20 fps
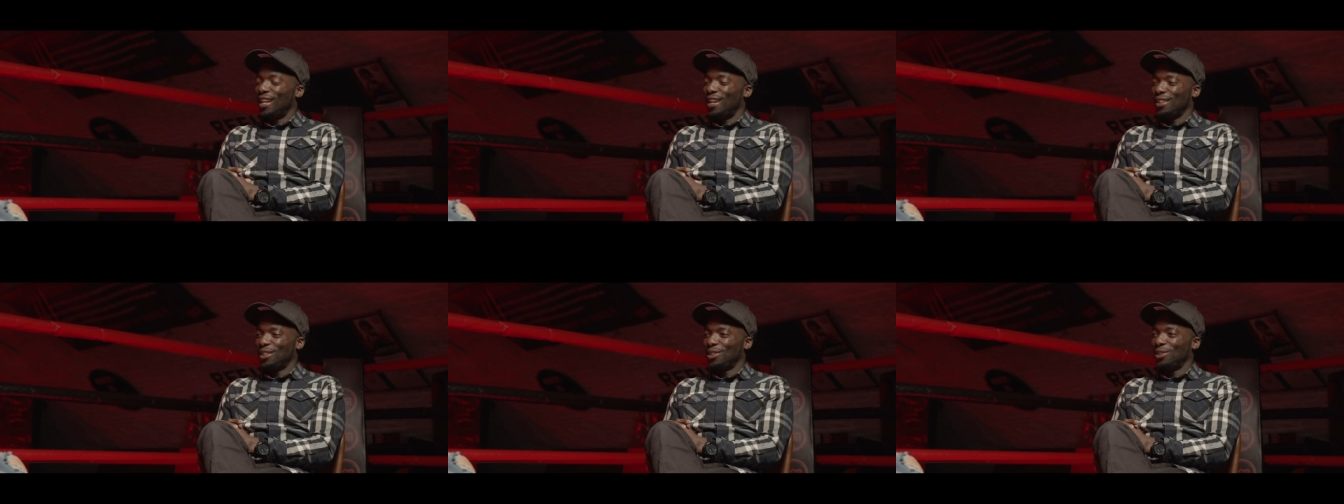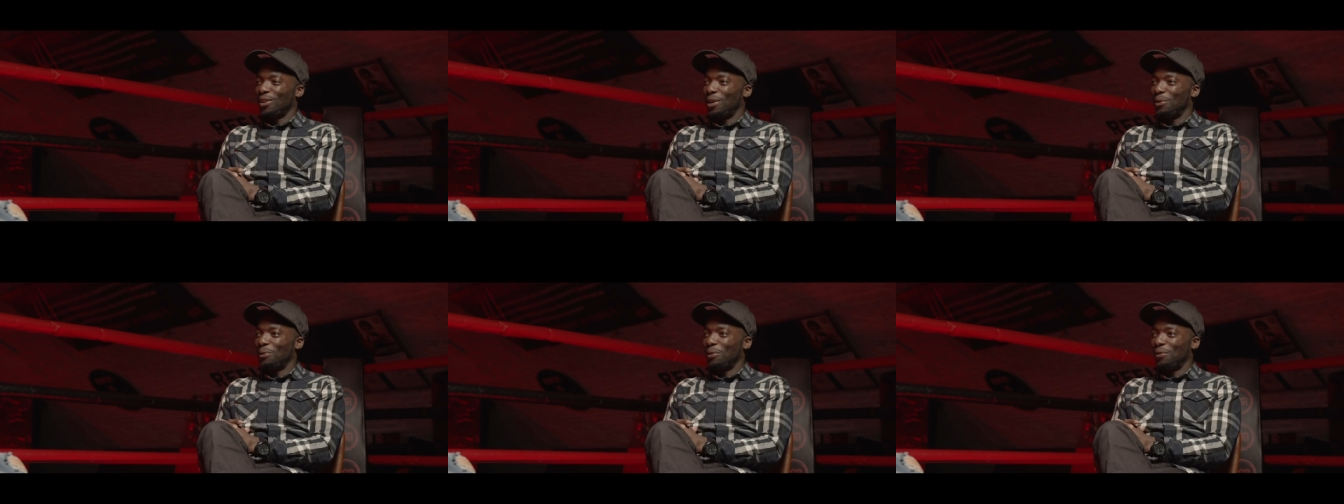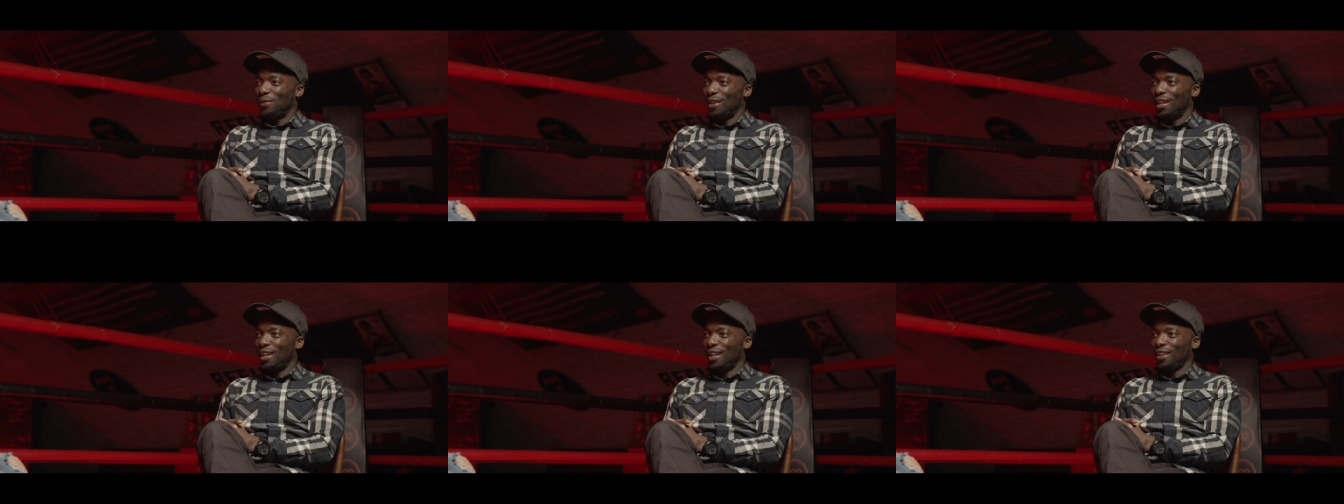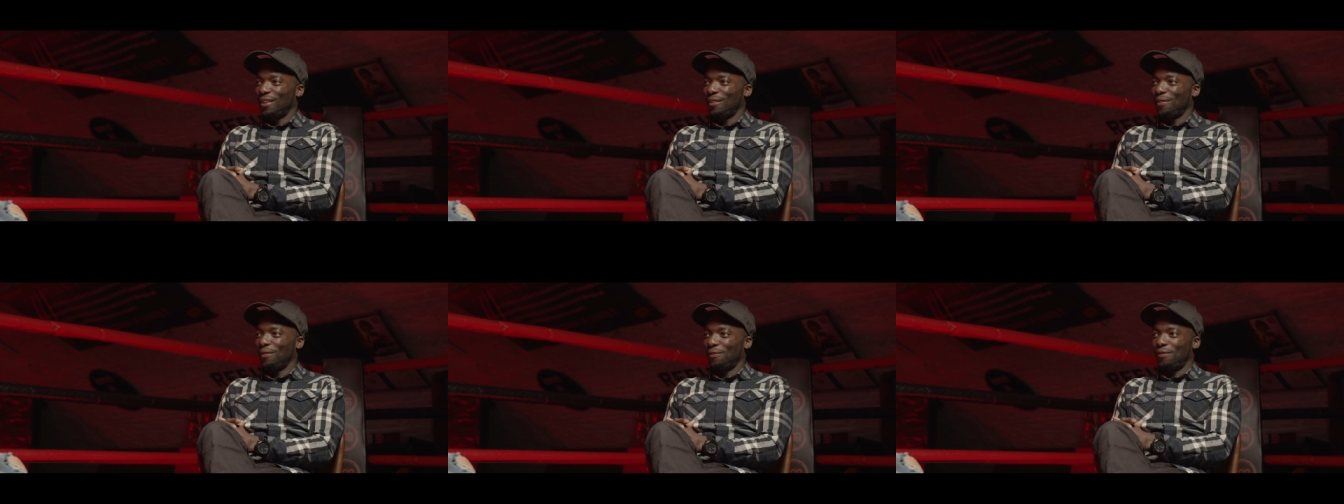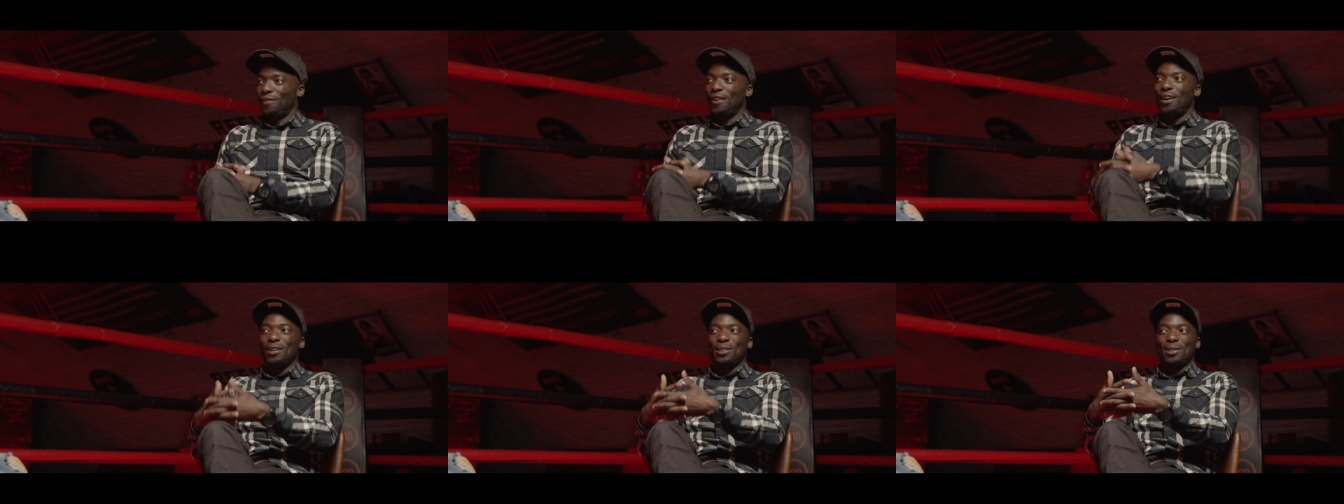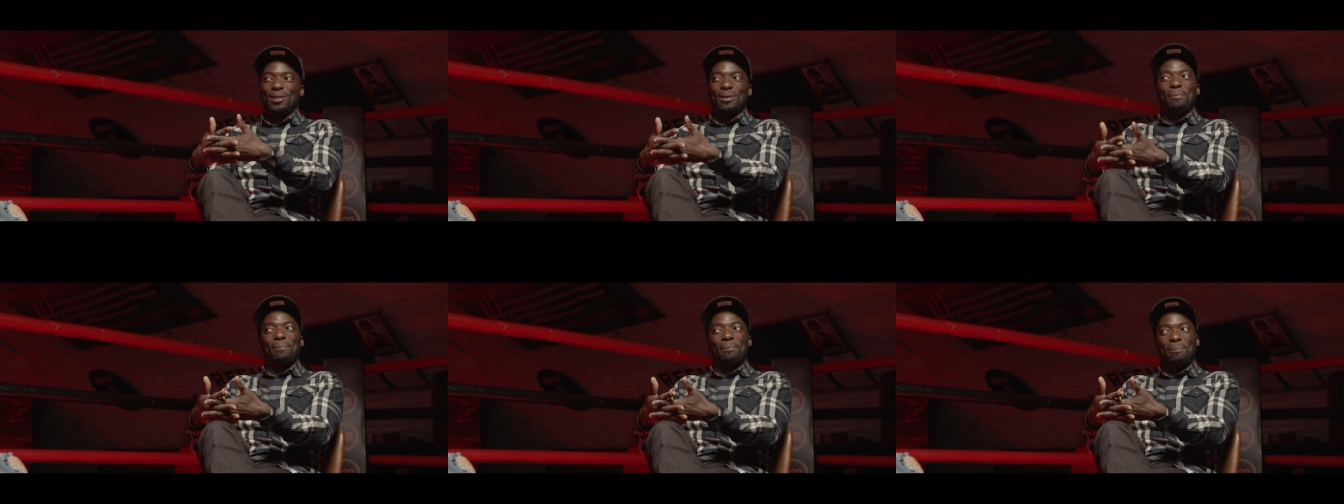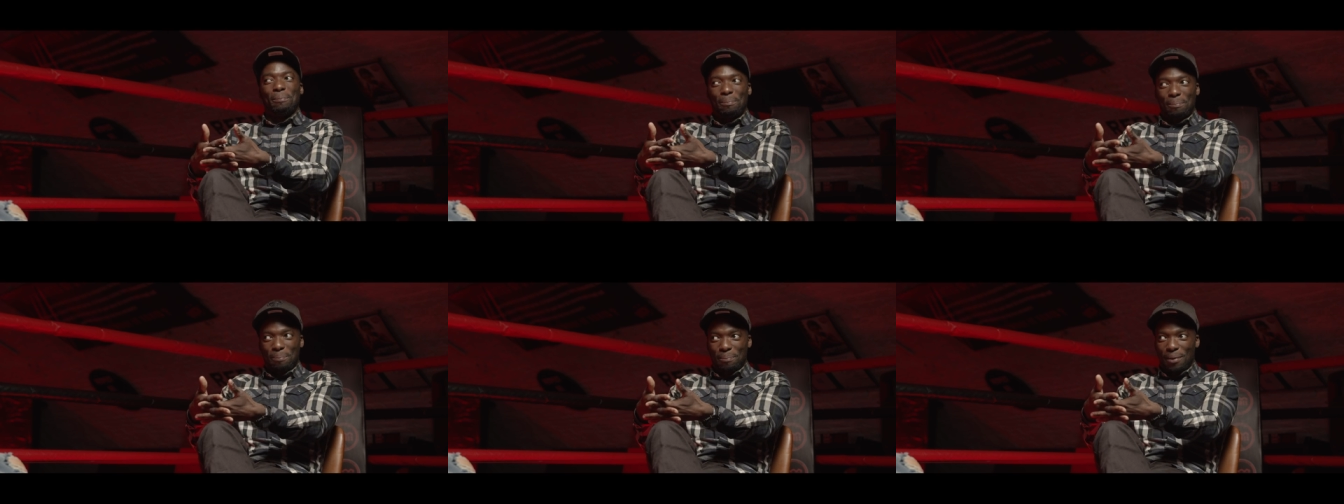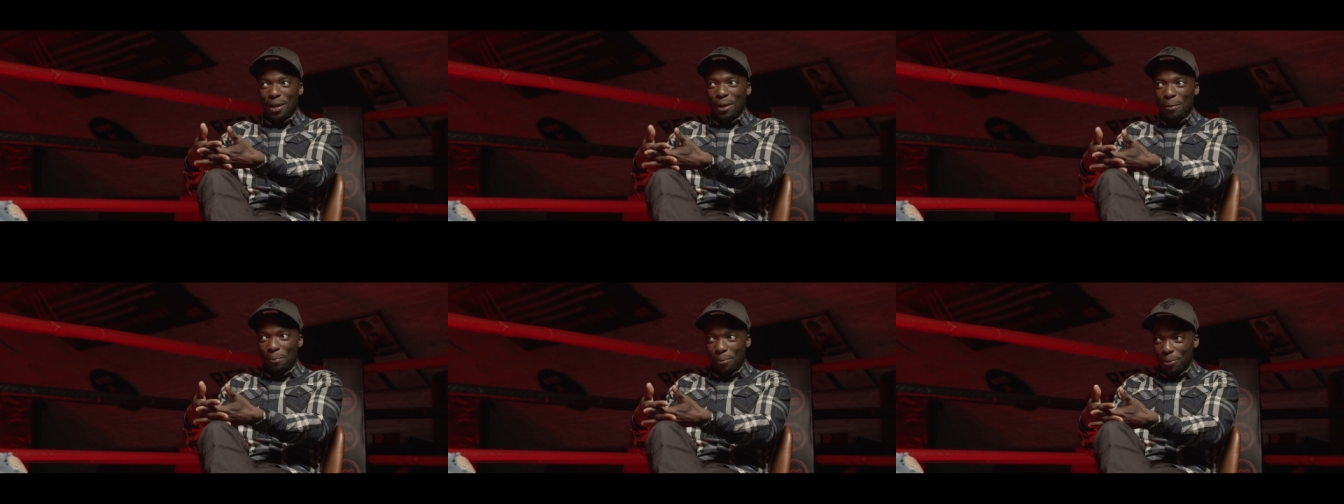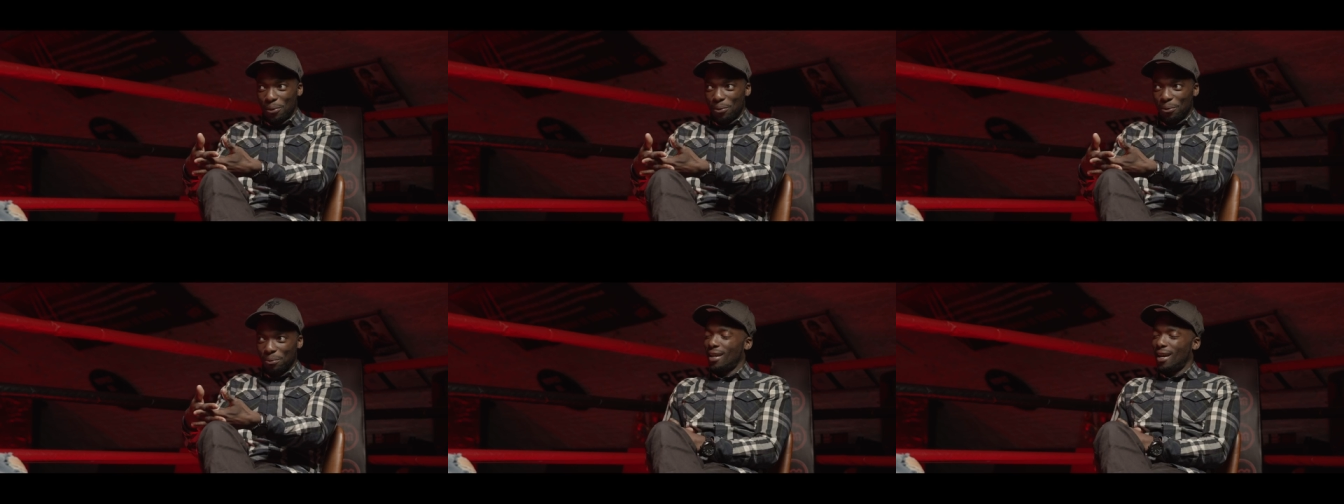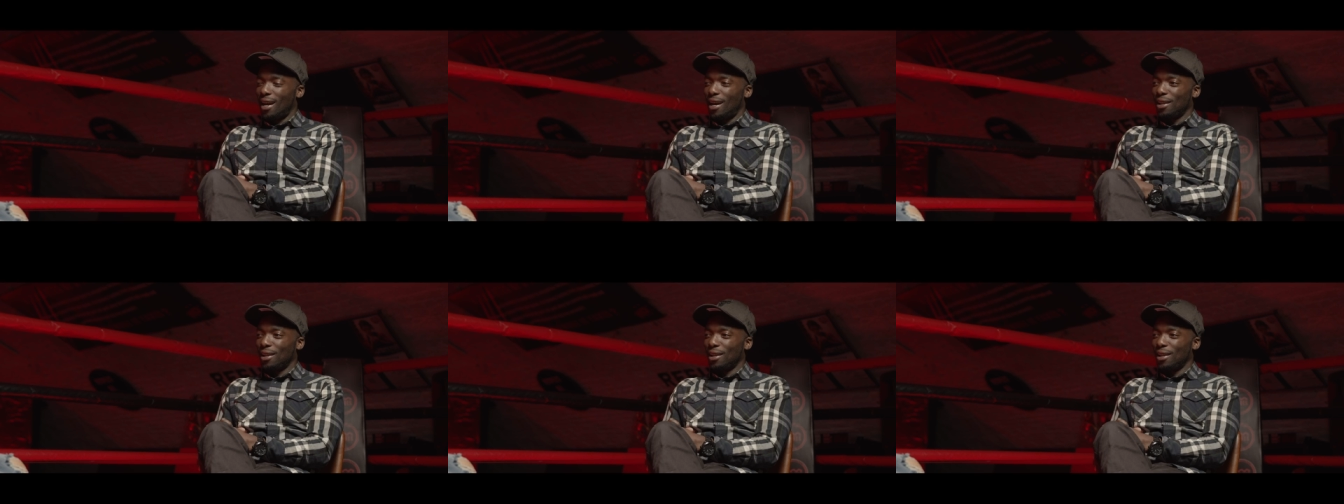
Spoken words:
I trained with like faster people.